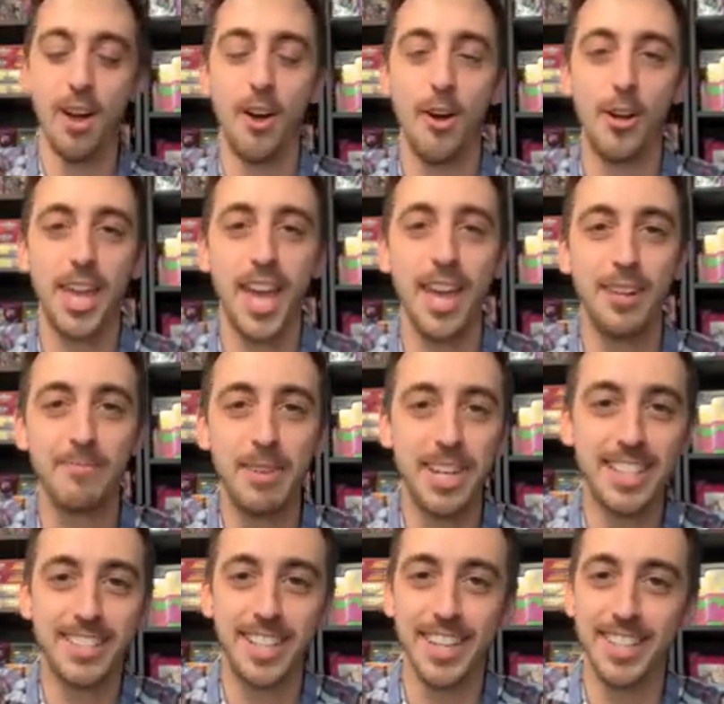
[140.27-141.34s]
Okay,
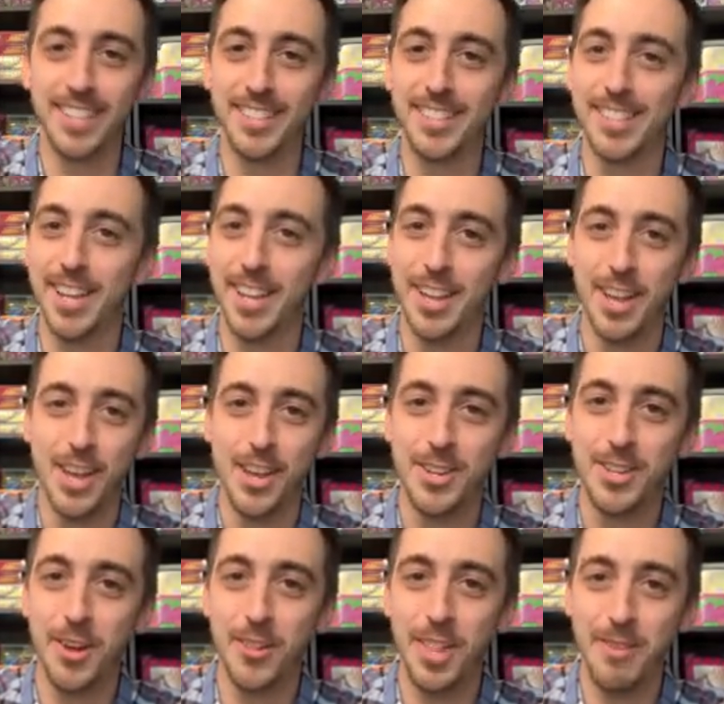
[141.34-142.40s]
mini tins,
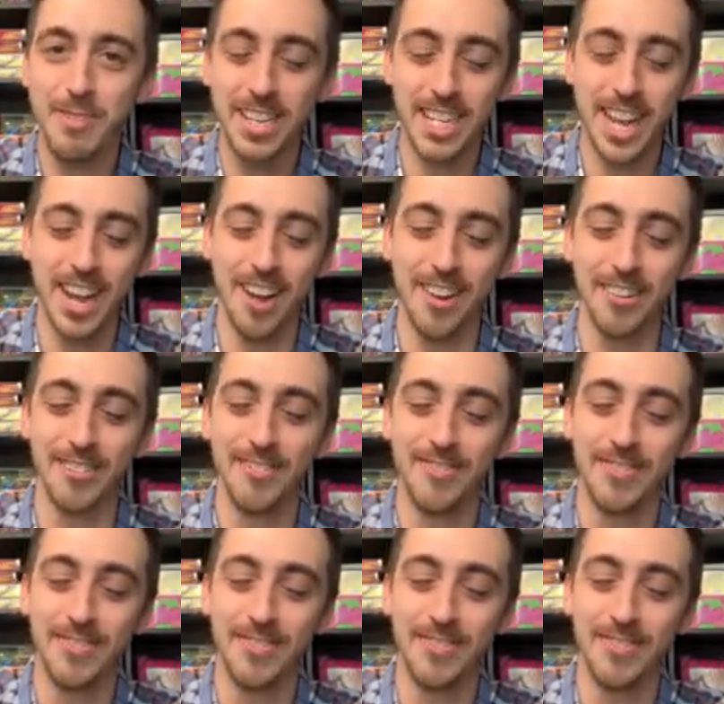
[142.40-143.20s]
don't let me down.